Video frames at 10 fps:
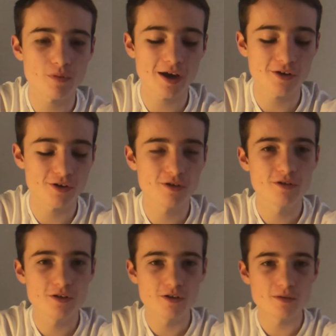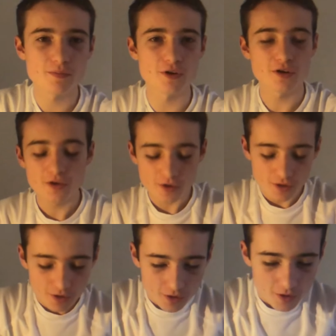I don't know, but
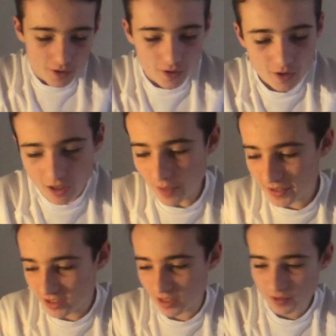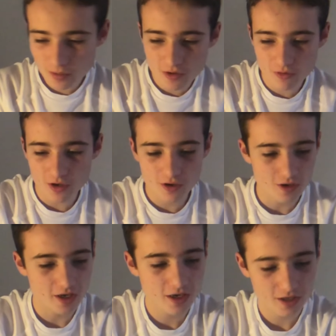I mean, it seems to be really good.
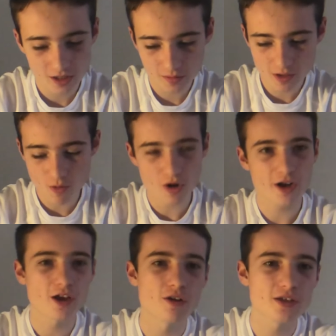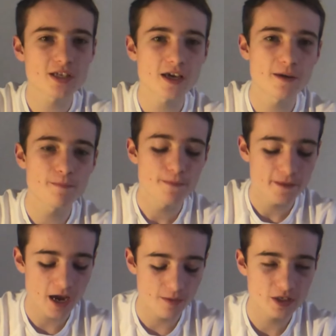Like, it seems to be working all the time,
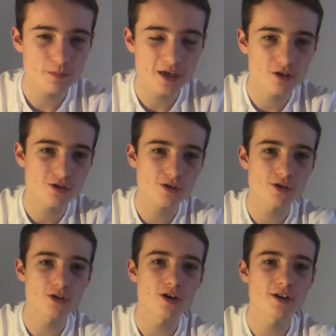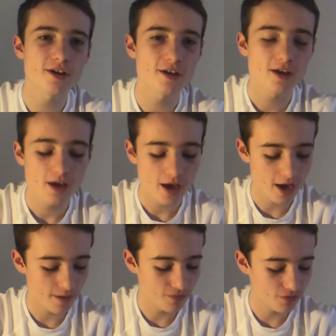and the speakers are good on it.
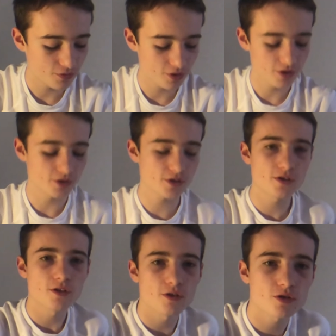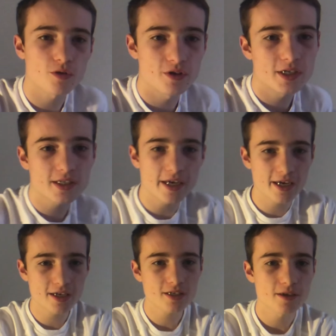So on the
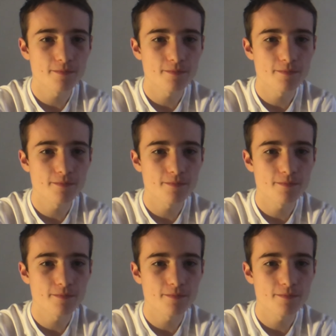side